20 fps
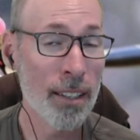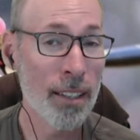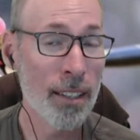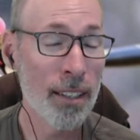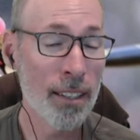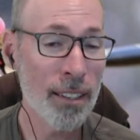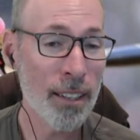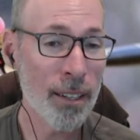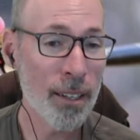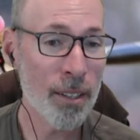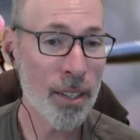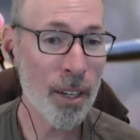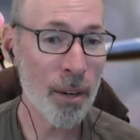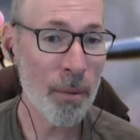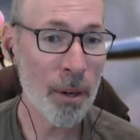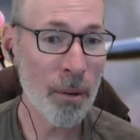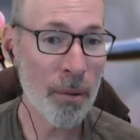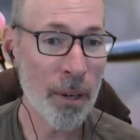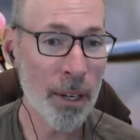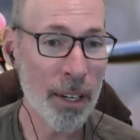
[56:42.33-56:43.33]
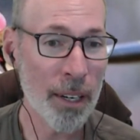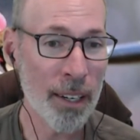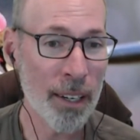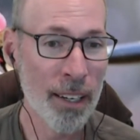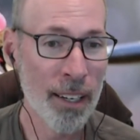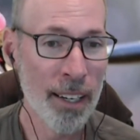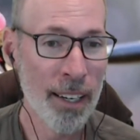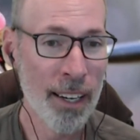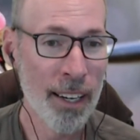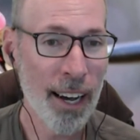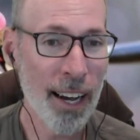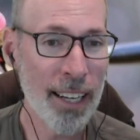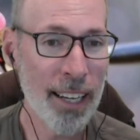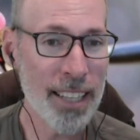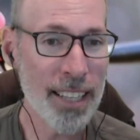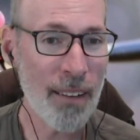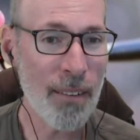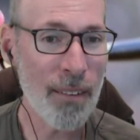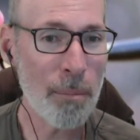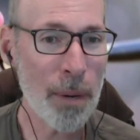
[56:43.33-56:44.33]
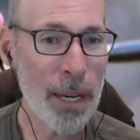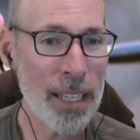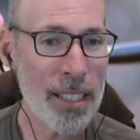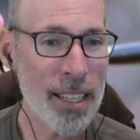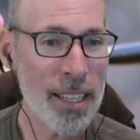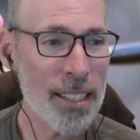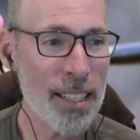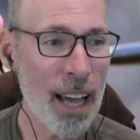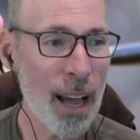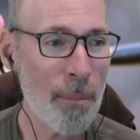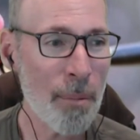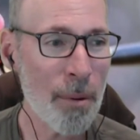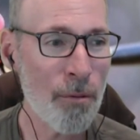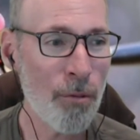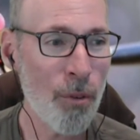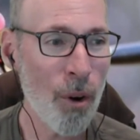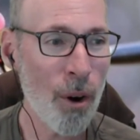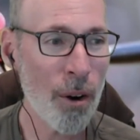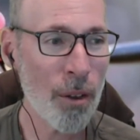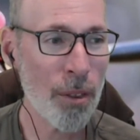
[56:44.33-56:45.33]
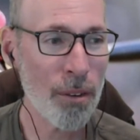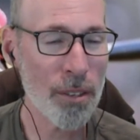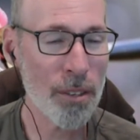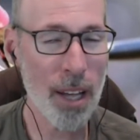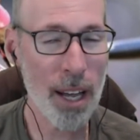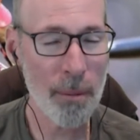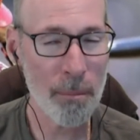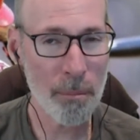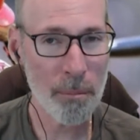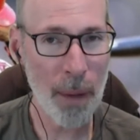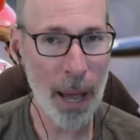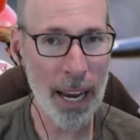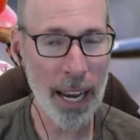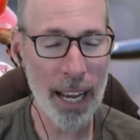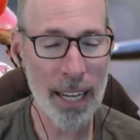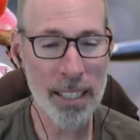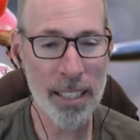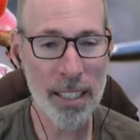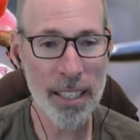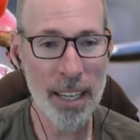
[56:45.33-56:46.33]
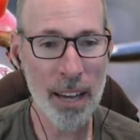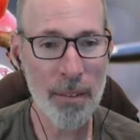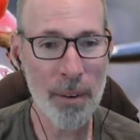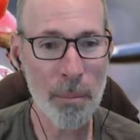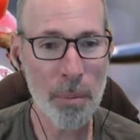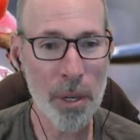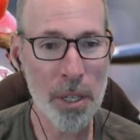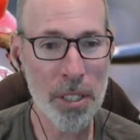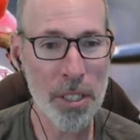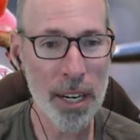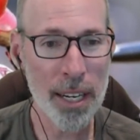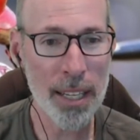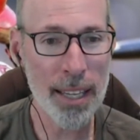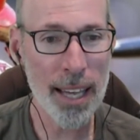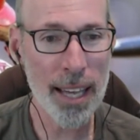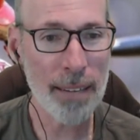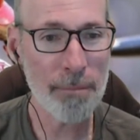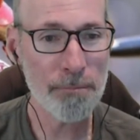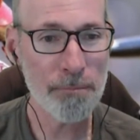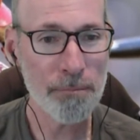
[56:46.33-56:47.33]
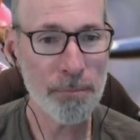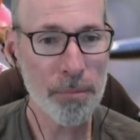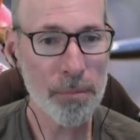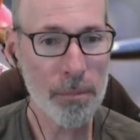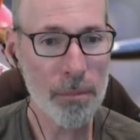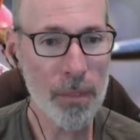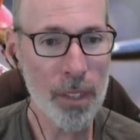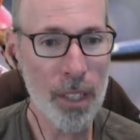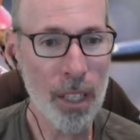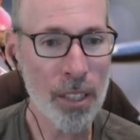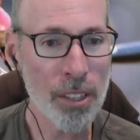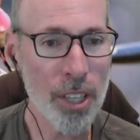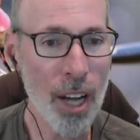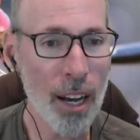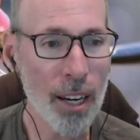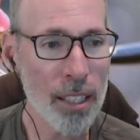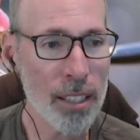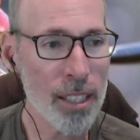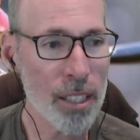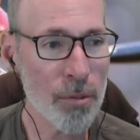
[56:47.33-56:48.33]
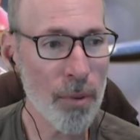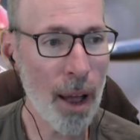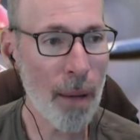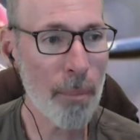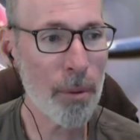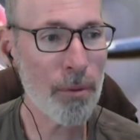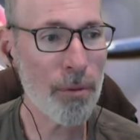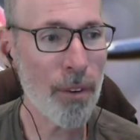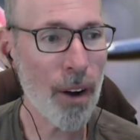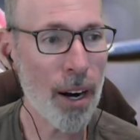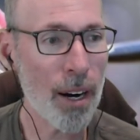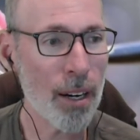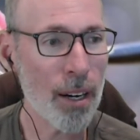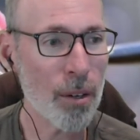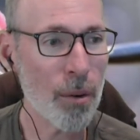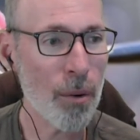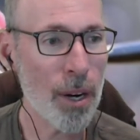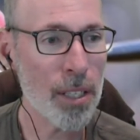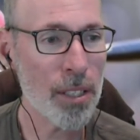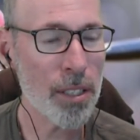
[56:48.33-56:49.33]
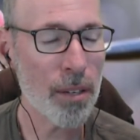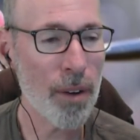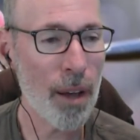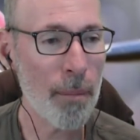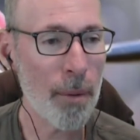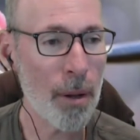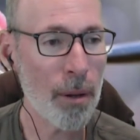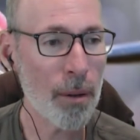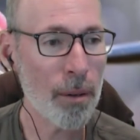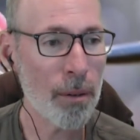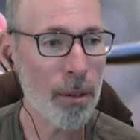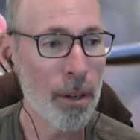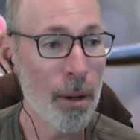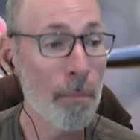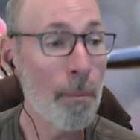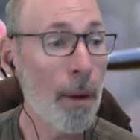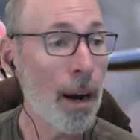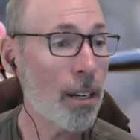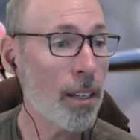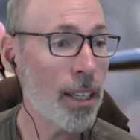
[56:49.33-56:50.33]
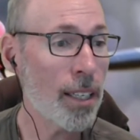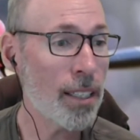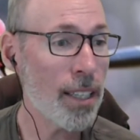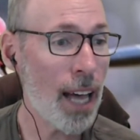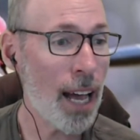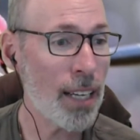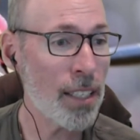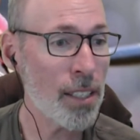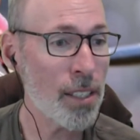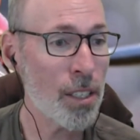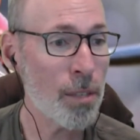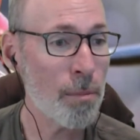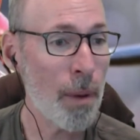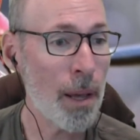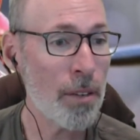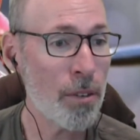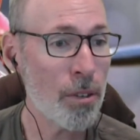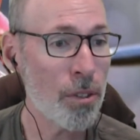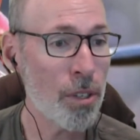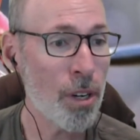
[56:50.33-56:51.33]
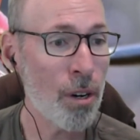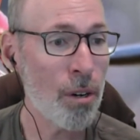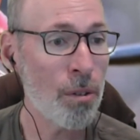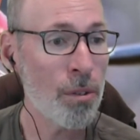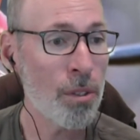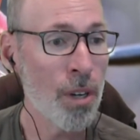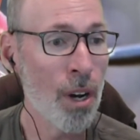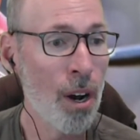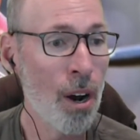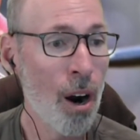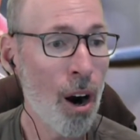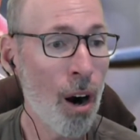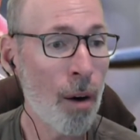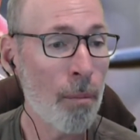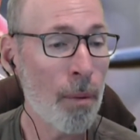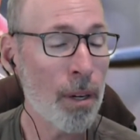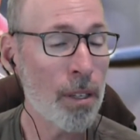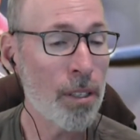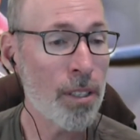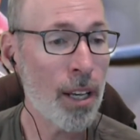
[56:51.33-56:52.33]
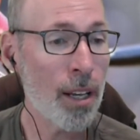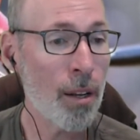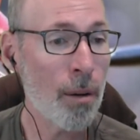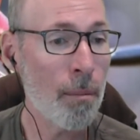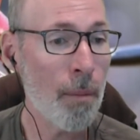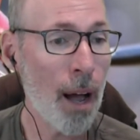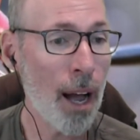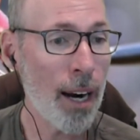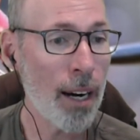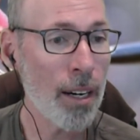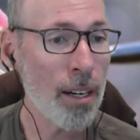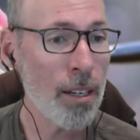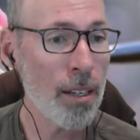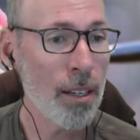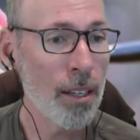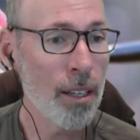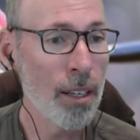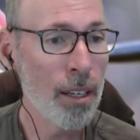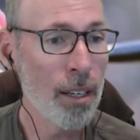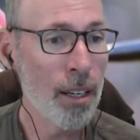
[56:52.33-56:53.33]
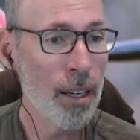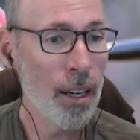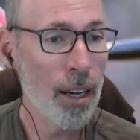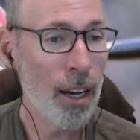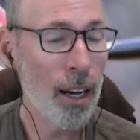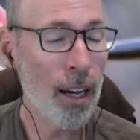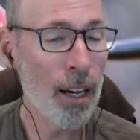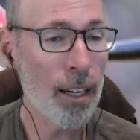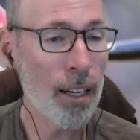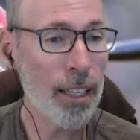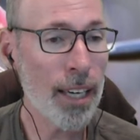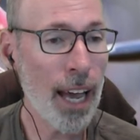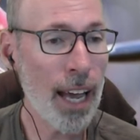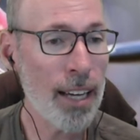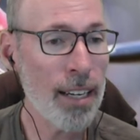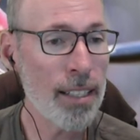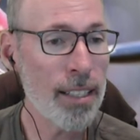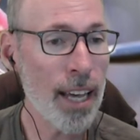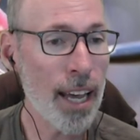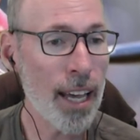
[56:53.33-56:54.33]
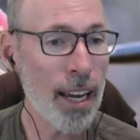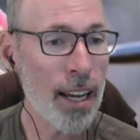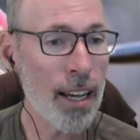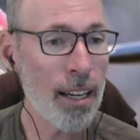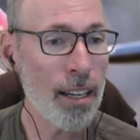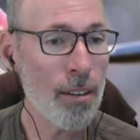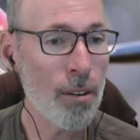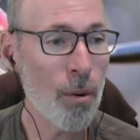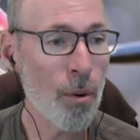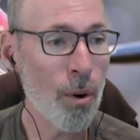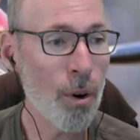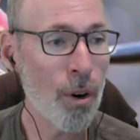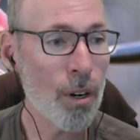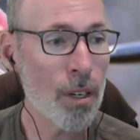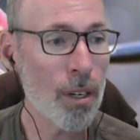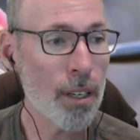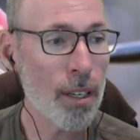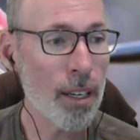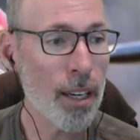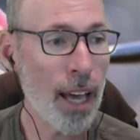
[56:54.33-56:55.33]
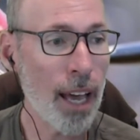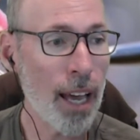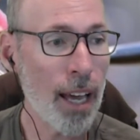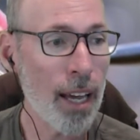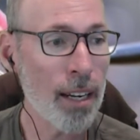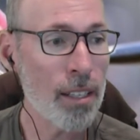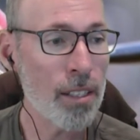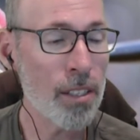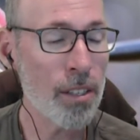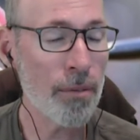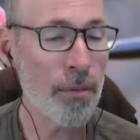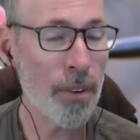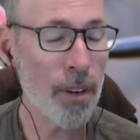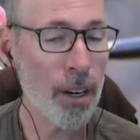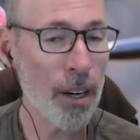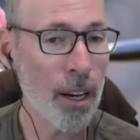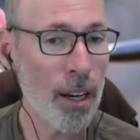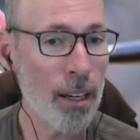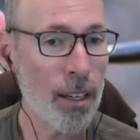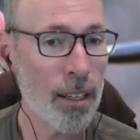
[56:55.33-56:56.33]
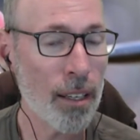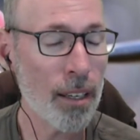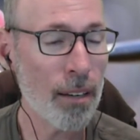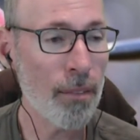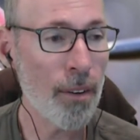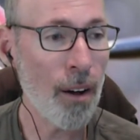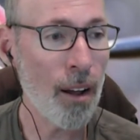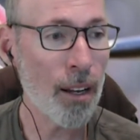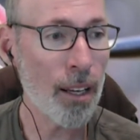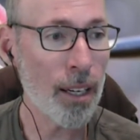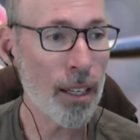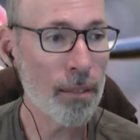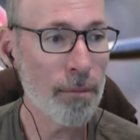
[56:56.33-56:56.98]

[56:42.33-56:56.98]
to determine a winner. David P says, happy 4th of July. Back at you, David. Appreciate that. Chaka says, rapid fire question. MO minor league stashes, Spencer Jones or Marcelo Meyer, Caden Dana or Cade Civale.